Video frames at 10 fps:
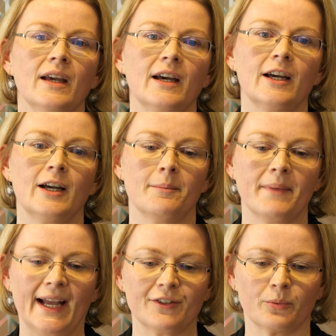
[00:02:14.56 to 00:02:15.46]

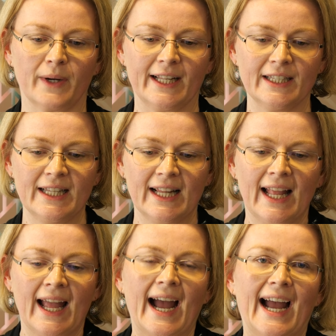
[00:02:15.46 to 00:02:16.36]
as well,
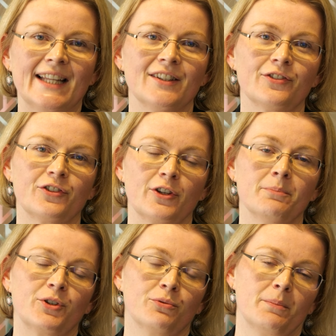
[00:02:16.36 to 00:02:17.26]
and
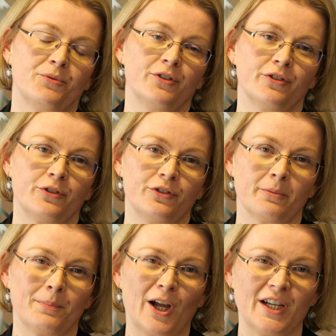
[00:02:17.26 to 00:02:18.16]
some disruptions to
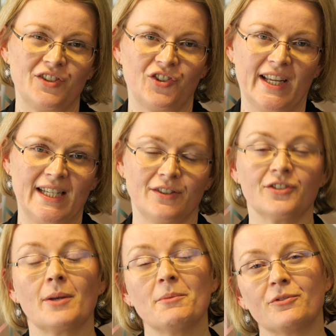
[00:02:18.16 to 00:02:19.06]
supply chains,
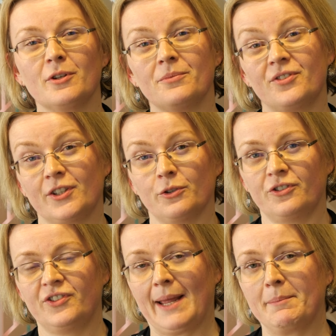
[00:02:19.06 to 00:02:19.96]
some of them
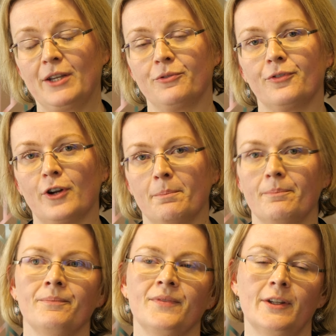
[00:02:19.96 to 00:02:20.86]
still stemming
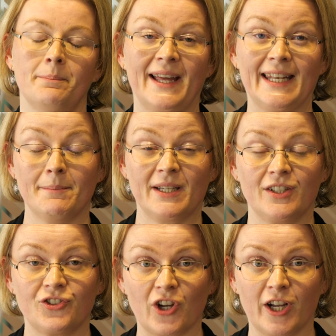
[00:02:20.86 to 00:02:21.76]
from the
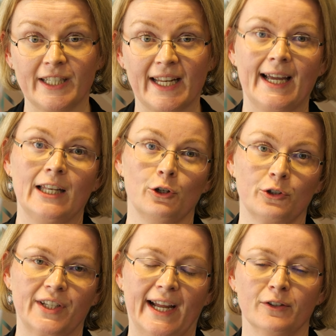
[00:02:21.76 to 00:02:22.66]
pandemic in China and
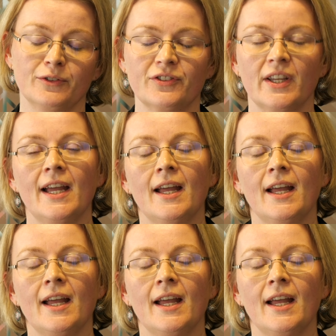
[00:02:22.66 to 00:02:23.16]
lockdowns.